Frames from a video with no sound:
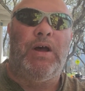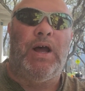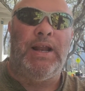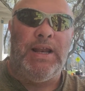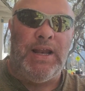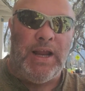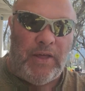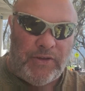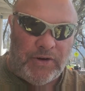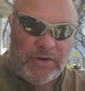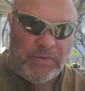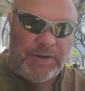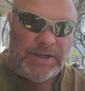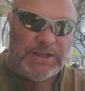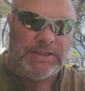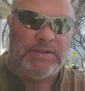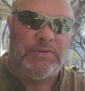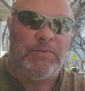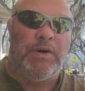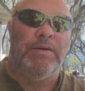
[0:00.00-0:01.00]
another
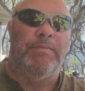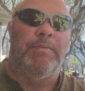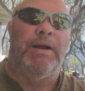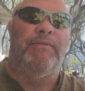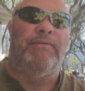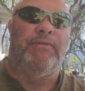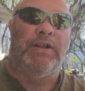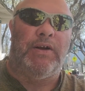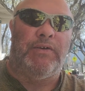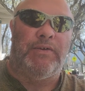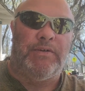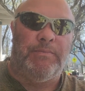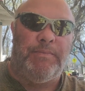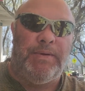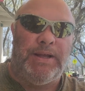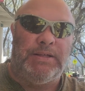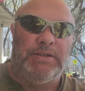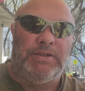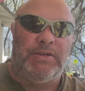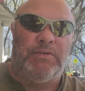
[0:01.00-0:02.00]
reason why my flower
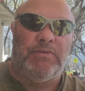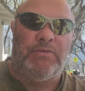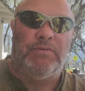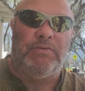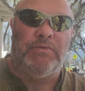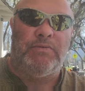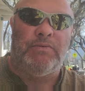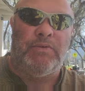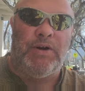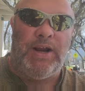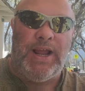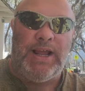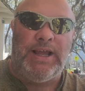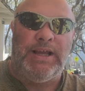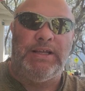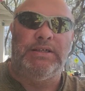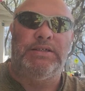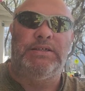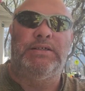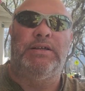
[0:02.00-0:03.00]
beds are
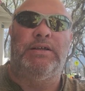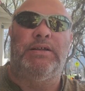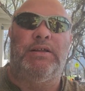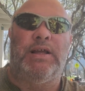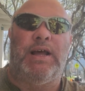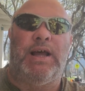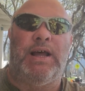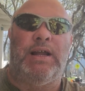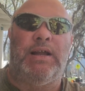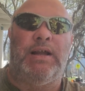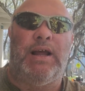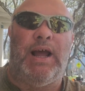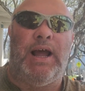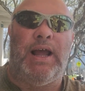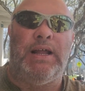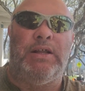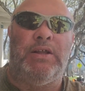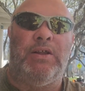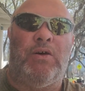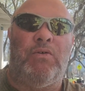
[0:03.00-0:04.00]
raised, that
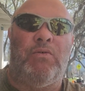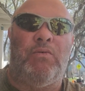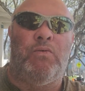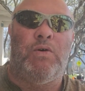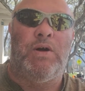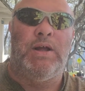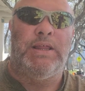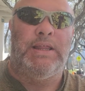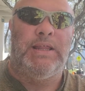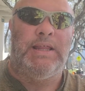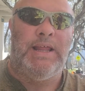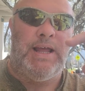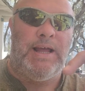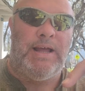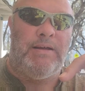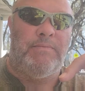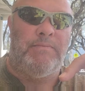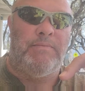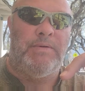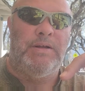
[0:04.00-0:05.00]
I don't want
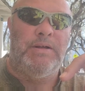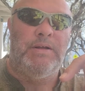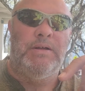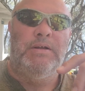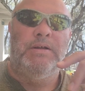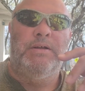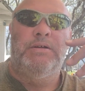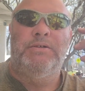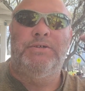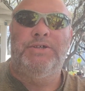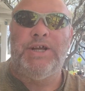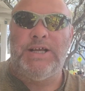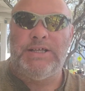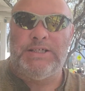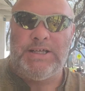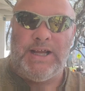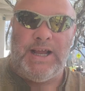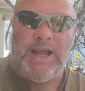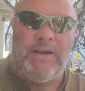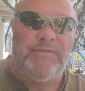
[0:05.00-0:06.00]
them
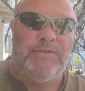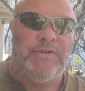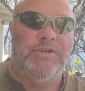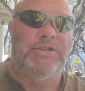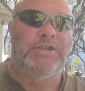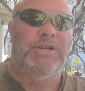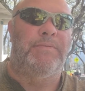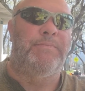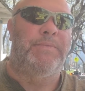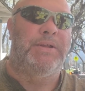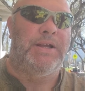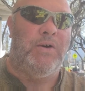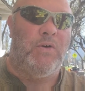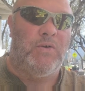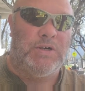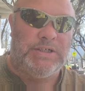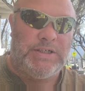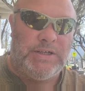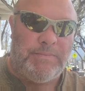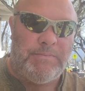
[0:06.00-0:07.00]
chasing after something
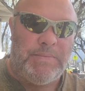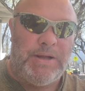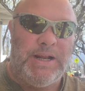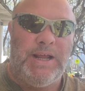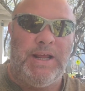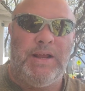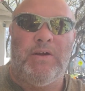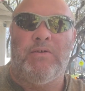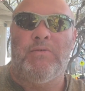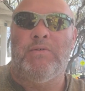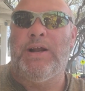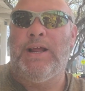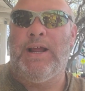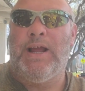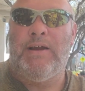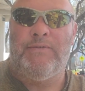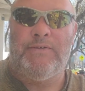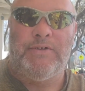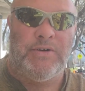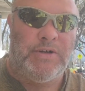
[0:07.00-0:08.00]
or somebody, or
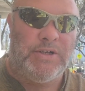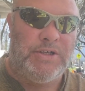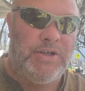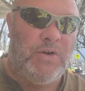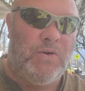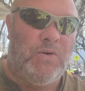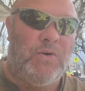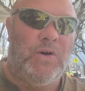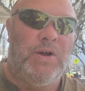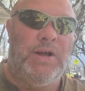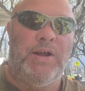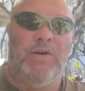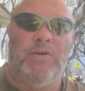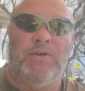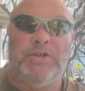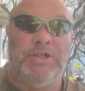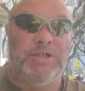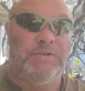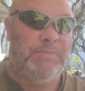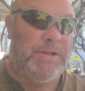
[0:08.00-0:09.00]
running after a toy,
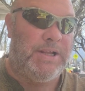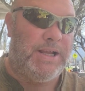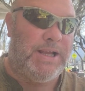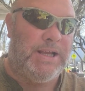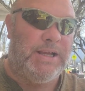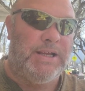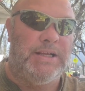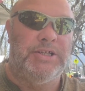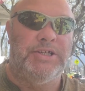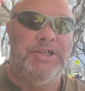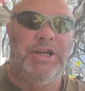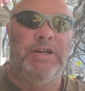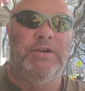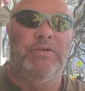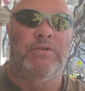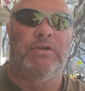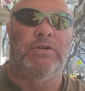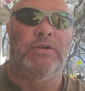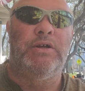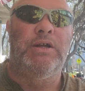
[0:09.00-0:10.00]
or just playing in
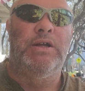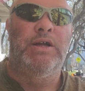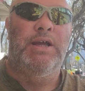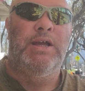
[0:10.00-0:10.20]
general